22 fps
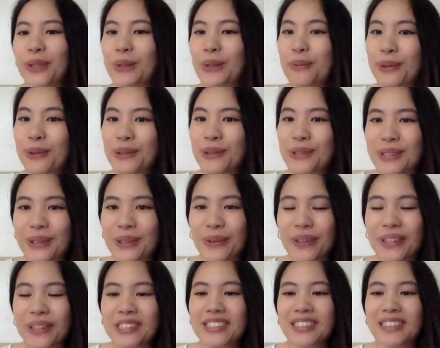pose the
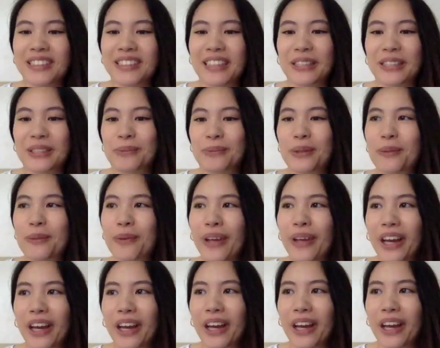question, like, do
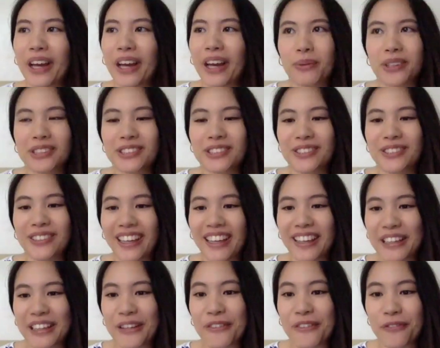people actually want to
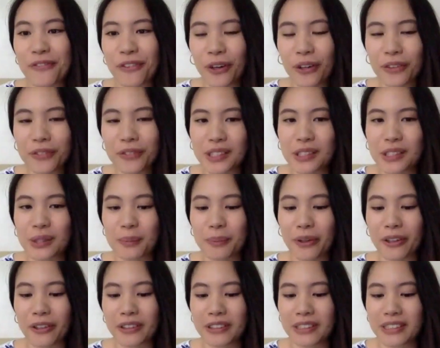get involved into
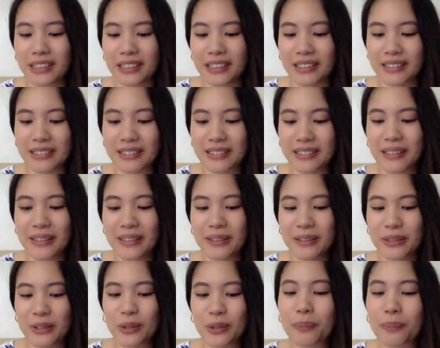politics
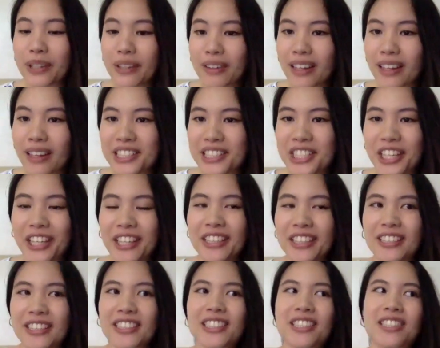to be that
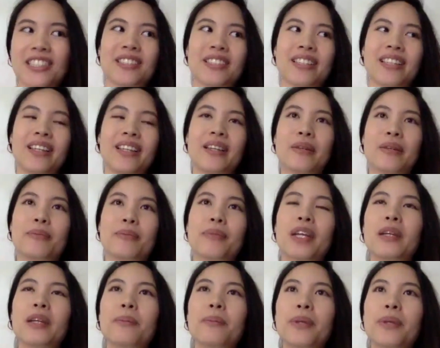change?
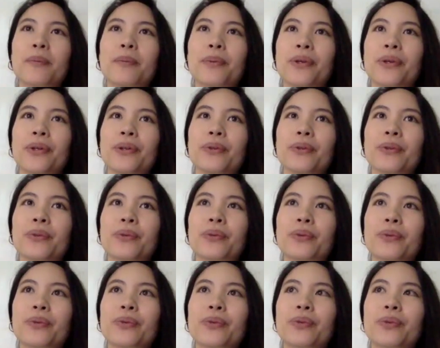Many people
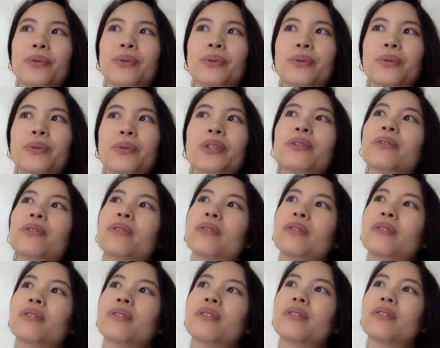would,
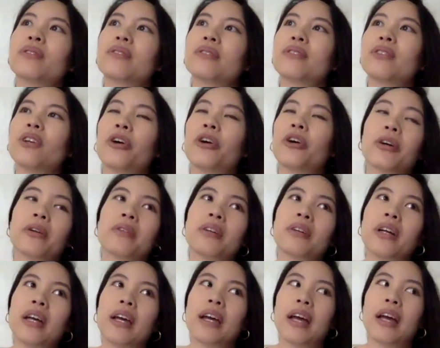
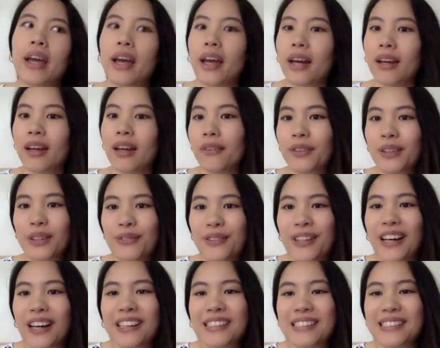or I haven't
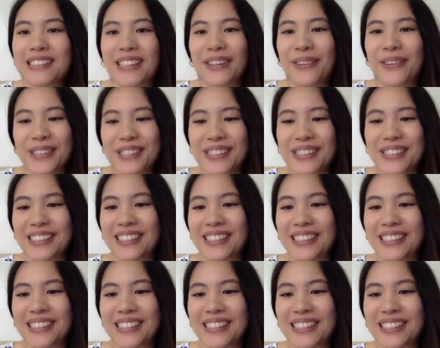even asked that question
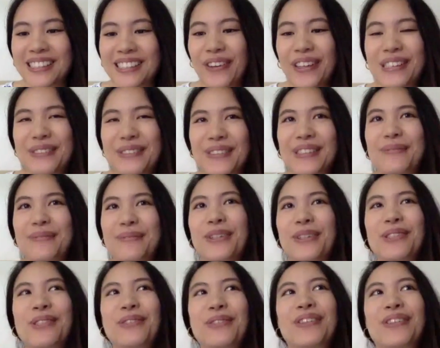to my friends, because
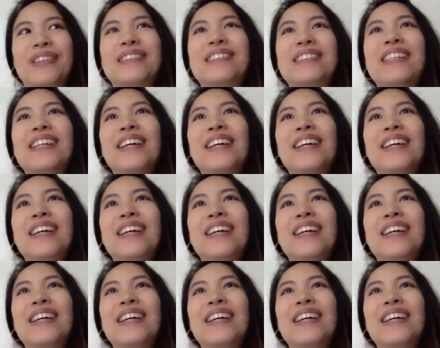most of us